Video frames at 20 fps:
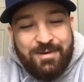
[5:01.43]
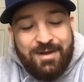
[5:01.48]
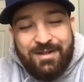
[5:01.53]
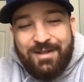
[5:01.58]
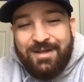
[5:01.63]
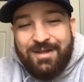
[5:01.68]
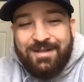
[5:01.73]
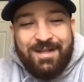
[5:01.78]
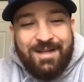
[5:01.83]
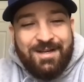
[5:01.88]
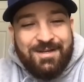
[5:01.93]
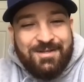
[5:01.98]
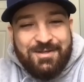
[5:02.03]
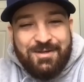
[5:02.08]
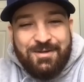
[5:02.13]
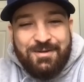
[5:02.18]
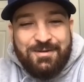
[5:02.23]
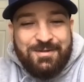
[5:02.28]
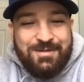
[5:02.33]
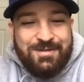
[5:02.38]
I liked that
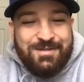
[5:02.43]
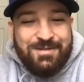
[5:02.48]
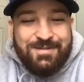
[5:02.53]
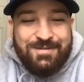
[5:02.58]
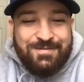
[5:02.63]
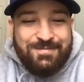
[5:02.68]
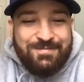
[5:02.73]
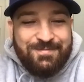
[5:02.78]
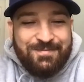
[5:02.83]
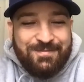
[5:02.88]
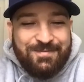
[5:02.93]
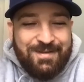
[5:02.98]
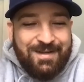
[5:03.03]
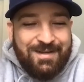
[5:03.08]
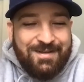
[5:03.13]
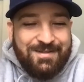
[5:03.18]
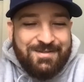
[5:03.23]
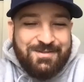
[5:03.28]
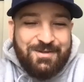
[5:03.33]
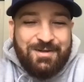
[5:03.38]
show and just
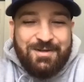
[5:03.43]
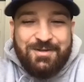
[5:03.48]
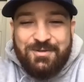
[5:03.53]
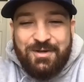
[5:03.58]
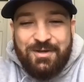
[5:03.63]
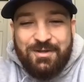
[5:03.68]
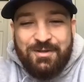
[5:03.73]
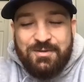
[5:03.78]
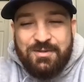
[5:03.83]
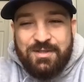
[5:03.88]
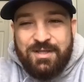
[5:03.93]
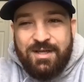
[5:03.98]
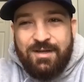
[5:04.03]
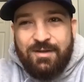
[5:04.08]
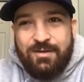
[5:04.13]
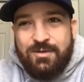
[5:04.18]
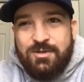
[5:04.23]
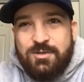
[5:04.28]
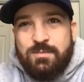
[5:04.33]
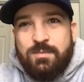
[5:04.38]
kind of started drawing those
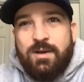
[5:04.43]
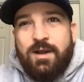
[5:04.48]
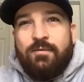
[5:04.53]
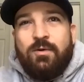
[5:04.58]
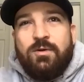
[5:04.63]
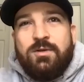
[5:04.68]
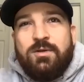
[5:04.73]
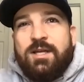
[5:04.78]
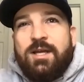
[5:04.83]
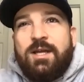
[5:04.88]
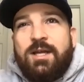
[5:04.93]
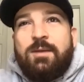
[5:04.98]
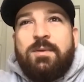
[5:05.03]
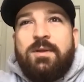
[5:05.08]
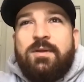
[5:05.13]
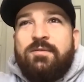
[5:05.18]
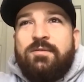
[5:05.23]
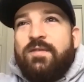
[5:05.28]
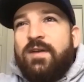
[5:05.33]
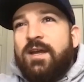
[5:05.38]
characters. But I've always kind of
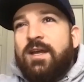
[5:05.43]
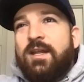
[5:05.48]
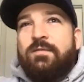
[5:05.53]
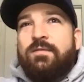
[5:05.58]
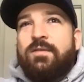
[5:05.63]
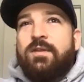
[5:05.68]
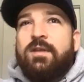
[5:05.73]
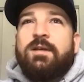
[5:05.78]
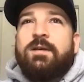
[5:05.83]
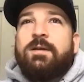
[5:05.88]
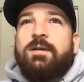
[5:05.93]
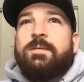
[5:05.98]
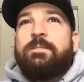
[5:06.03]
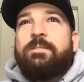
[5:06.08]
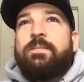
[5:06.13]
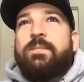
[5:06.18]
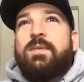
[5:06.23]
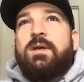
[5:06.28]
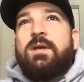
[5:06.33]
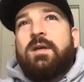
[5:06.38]
been a fan of the,
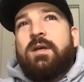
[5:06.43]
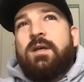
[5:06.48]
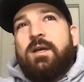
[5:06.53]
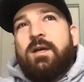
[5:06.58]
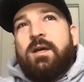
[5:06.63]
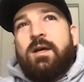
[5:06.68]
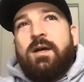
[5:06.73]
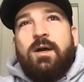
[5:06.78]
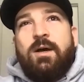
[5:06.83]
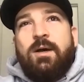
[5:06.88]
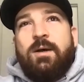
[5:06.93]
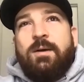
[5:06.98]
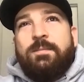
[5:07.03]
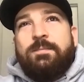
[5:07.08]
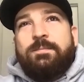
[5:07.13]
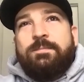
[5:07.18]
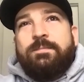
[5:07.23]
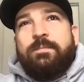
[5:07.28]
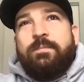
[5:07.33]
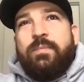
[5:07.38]

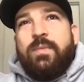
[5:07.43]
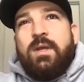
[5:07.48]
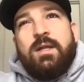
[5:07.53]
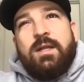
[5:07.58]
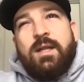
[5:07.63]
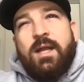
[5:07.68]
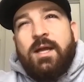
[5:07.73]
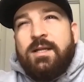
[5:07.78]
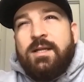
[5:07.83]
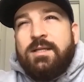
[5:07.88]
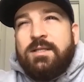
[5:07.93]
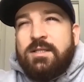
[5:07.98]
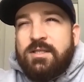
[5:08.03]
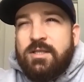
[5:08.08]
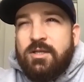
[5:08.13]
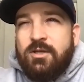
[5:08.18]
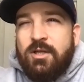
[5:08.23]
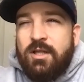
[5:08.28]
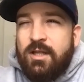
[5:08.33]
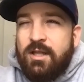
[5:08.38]
not
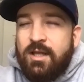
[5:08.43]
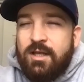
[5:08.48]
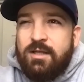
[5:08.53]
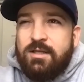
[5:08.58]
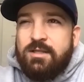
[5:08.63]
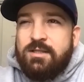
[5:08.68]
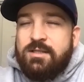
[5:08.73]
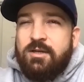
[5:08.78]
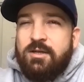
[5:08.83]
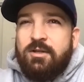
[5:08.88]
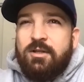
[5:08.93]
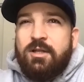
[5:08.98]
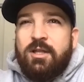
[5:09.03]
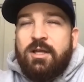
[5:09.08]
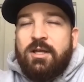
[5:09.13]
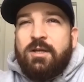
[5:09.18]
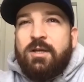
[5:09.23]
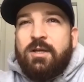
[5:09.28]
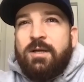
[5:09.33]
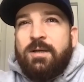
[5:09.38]
necessarily
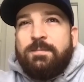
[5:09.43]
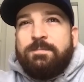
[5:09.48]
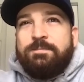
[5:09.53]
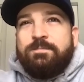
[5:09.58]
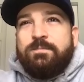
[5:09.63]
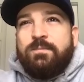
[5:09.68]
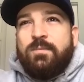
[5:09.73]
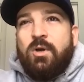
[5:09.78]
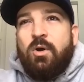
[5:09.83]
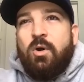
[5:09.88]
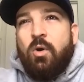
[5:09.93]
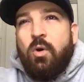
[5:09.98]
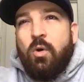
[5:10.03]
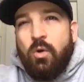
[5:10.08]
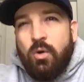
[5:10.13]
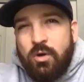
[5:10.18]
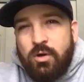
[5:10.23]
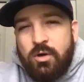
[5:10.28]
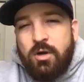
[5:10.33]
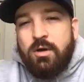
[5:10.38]
like
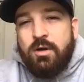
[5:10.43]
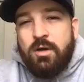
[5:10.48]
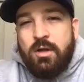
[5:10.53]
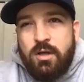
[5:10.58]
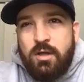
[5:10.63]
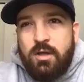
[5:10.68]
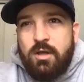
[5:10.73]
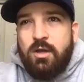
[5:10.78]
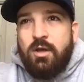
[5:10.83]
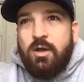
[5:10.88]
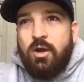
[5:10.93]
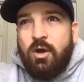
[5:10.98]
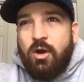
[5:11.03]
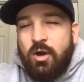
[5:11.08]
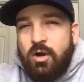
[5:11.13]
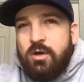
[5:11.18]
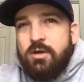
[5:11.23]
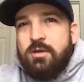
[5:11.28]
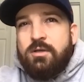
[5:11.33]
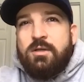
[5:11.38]
horror
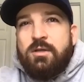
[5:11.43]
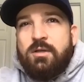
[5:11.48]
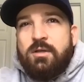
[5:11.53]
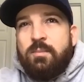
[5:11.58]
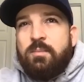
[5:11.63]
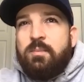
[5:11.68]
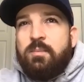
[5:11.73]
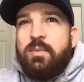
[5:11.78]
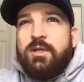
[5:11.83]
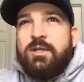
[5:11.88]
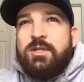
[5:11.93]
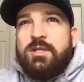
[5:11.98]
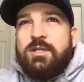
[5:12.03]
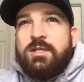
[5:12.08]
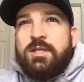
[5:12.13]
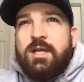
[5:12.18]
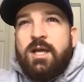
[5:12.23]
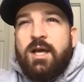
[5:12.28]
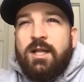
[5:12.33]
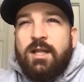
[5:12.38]
art, but
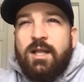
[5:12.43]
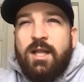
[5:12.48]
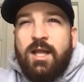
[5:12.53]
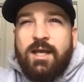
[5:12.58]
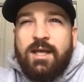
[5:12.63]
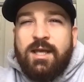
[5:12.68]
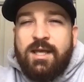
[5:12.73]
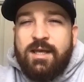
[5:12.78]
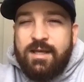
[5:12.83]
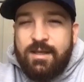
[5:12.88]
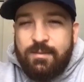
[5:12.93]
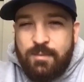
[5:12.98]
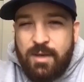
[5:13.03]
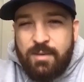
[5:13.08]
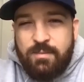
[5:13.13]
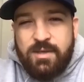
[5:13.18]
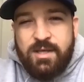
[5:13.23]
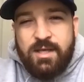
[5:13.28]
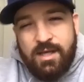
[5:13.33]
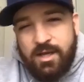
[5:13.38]
just kind of like
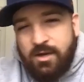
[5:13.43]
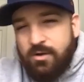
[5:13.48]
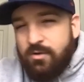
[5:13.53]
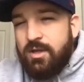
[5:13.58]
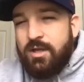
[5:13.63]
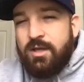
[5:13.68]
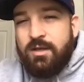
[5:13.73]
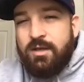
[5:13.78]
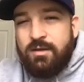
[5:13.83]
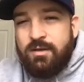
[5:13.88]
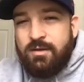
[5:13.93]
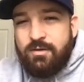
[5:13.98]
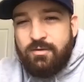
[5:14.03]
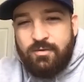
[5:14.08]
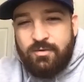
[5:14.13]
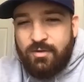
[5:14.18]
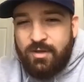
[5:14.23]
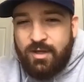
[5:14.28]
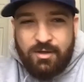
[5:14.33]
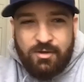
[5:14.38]
maybe eerie
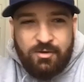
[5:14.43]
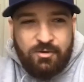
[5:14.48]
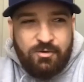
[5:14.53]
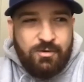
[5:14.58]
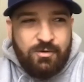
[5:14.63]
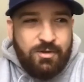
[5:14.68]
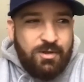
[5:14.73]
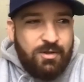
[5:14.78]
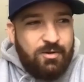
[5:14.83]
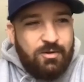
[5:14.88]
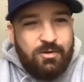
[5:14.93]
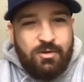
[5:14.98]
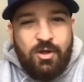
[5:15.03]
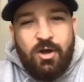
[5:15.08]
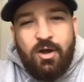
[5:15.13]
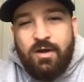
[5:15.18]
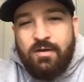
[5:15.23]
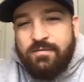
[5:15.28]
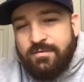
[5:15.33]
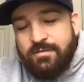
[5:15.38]
or like a little
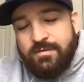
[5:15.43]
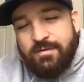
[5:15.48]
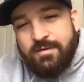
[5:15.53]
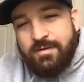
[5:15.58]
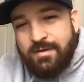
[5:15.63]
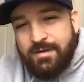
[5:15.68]
off.